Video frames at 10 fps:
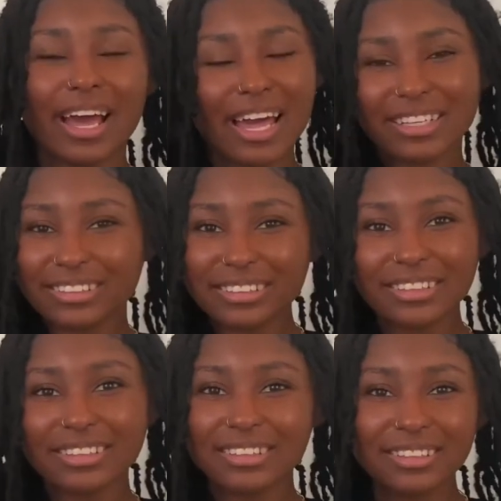
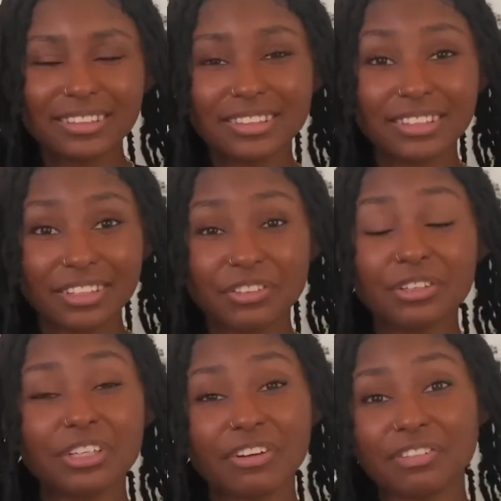if you're
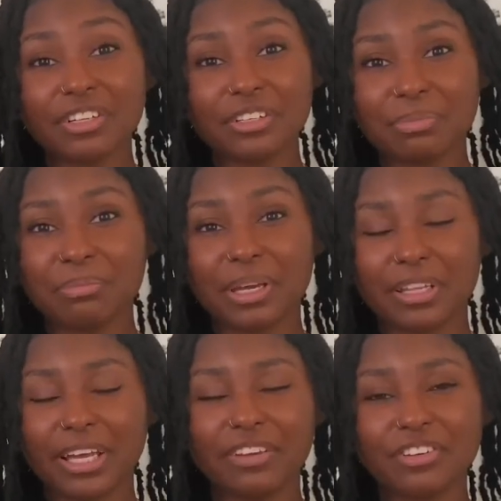definitely going to be
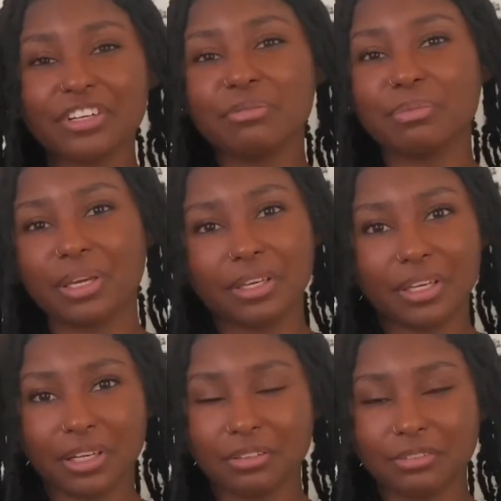if you're going to be making
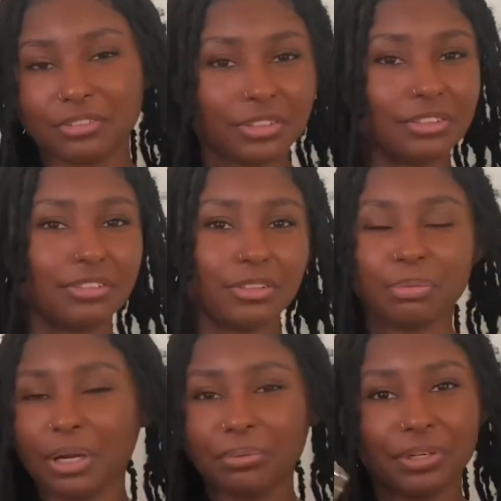candles, you're
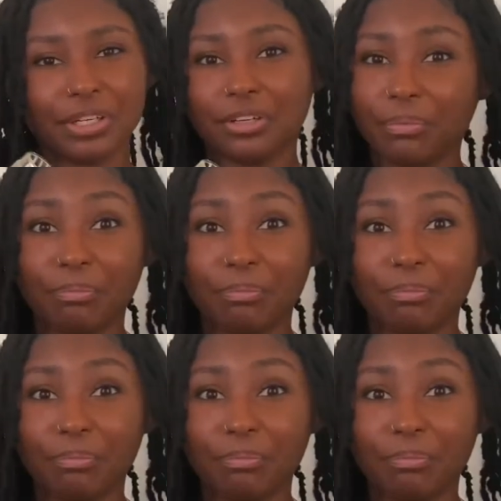probably going to end up